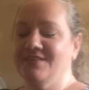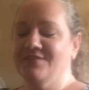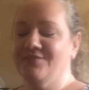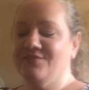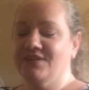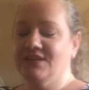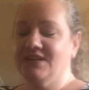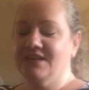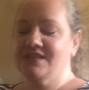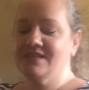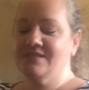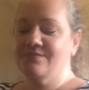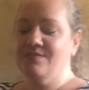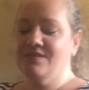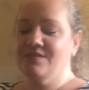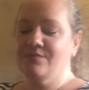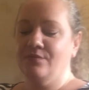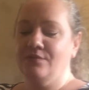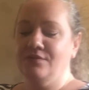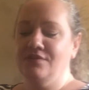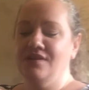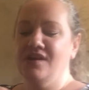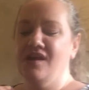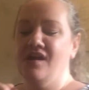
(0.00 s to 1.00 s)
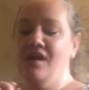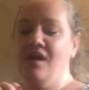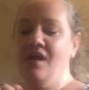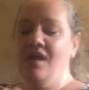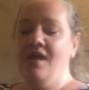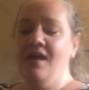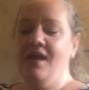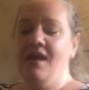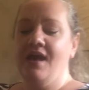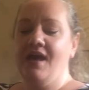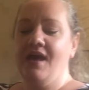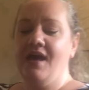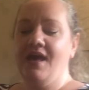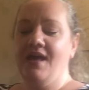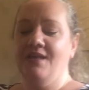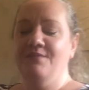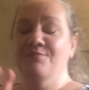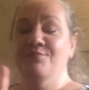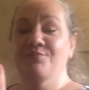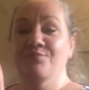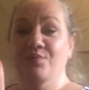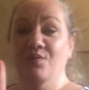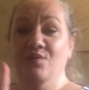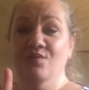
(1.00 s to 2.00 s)
for Christmas one year, and
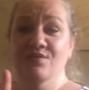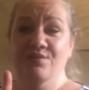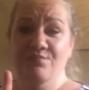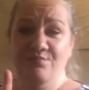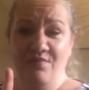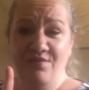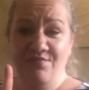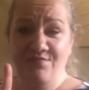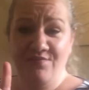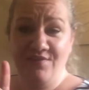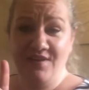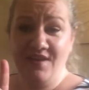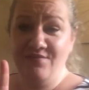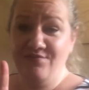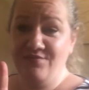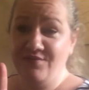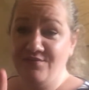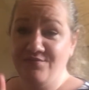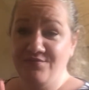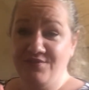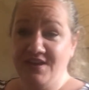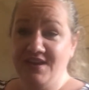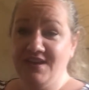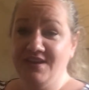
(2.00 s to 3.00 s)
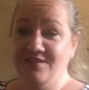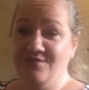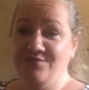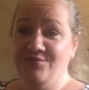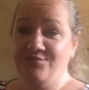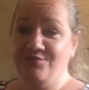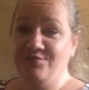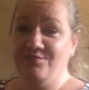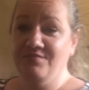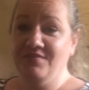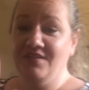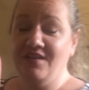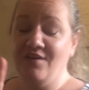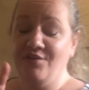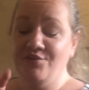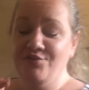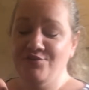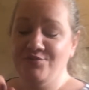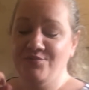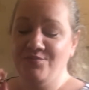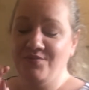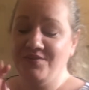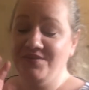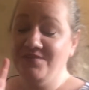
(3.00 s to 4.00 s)
it's because it's my favourite fragrance from
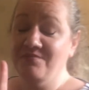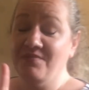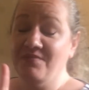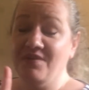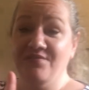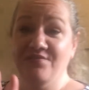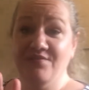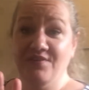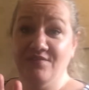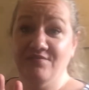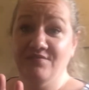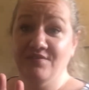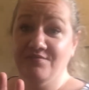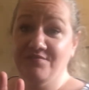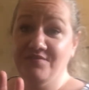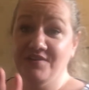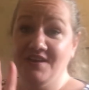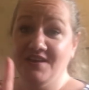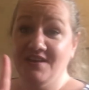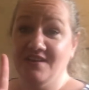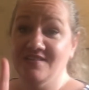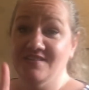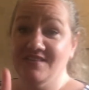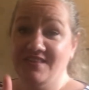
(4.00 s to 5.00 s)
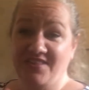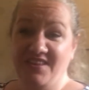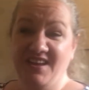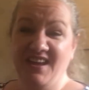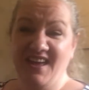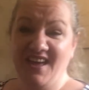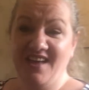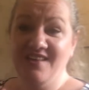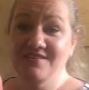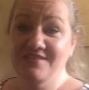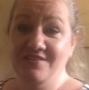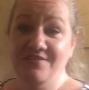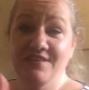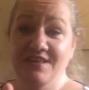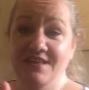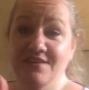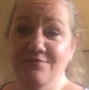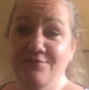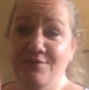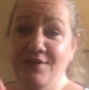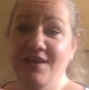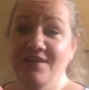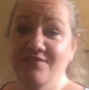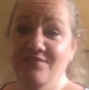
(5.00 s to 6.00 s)
Lush. One of my favourite fragrance. I think it is the
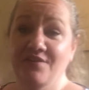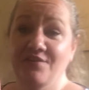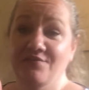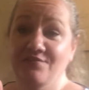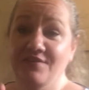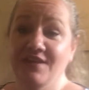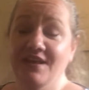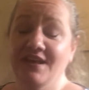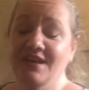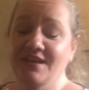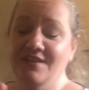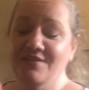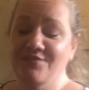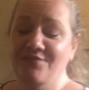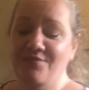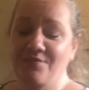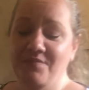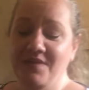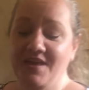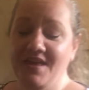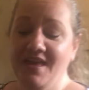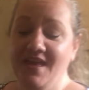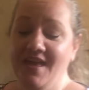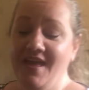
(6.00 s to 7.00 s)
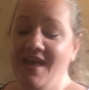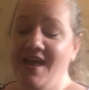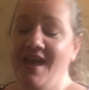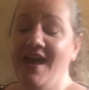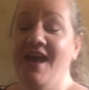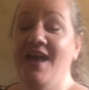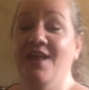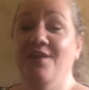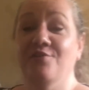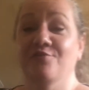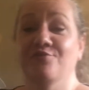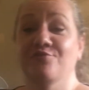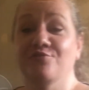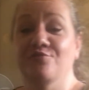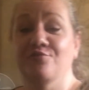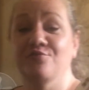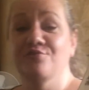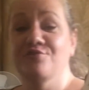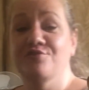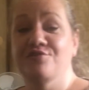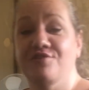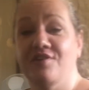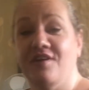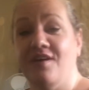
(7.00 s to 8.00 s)
favourite fragrance for me, and it's
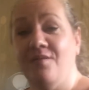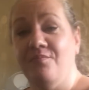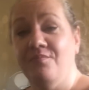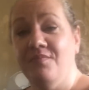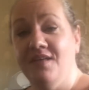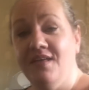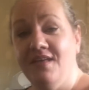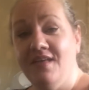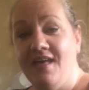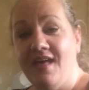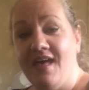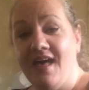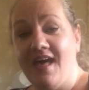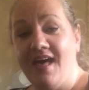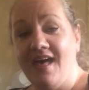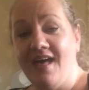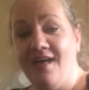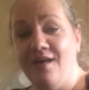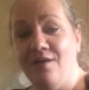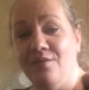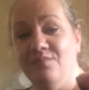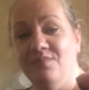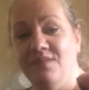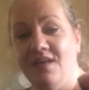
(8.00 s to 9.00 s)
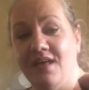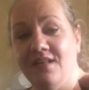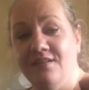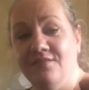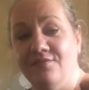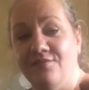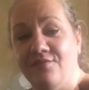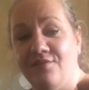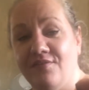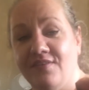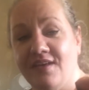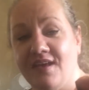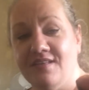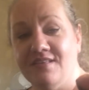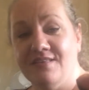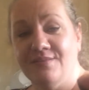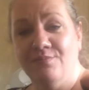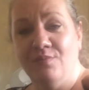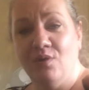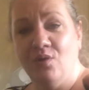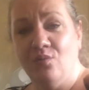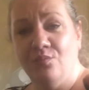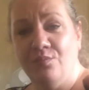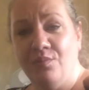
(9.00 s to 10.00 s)
Rose Jam. And for that
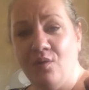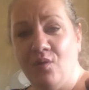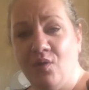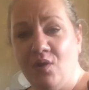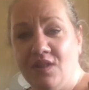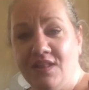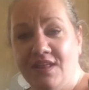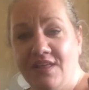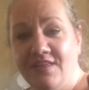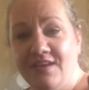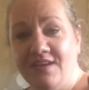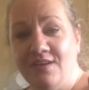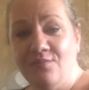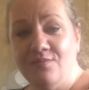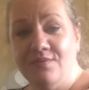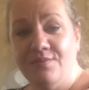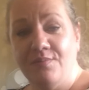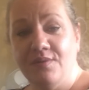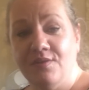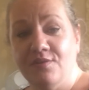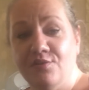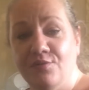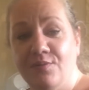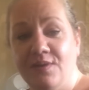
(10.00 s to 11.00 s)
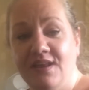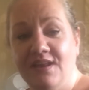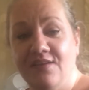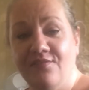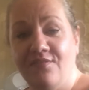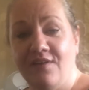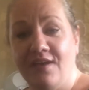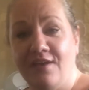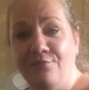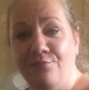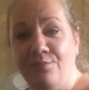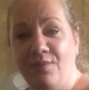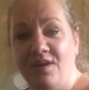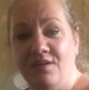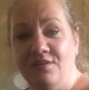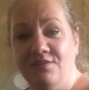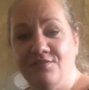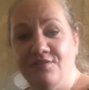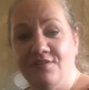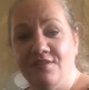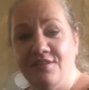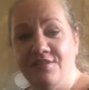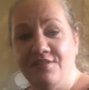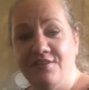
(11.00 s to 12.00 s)
small bottle, I think it was about £25
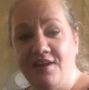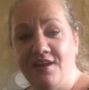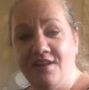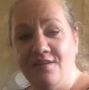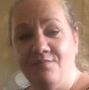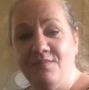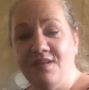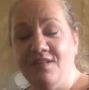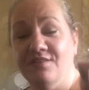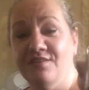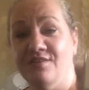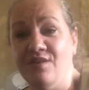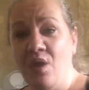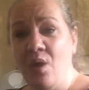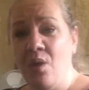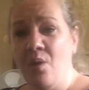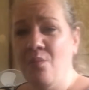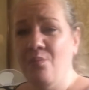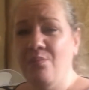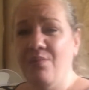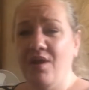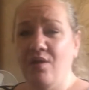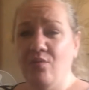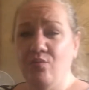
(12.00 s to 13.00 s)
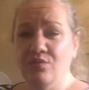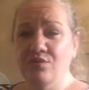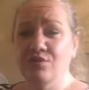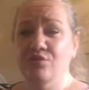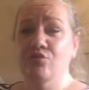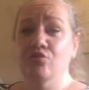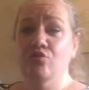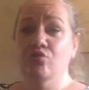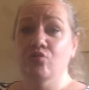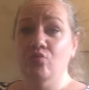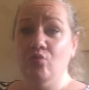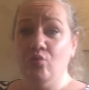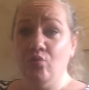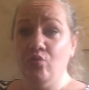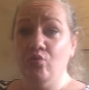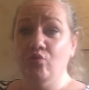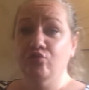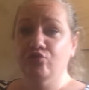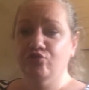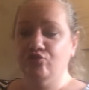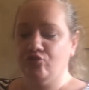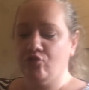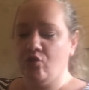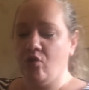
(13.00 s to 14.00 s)
for the 30ml, but it was so
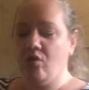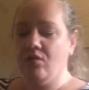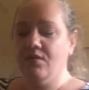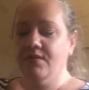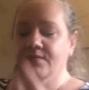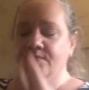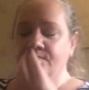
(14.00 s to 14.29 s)
strong.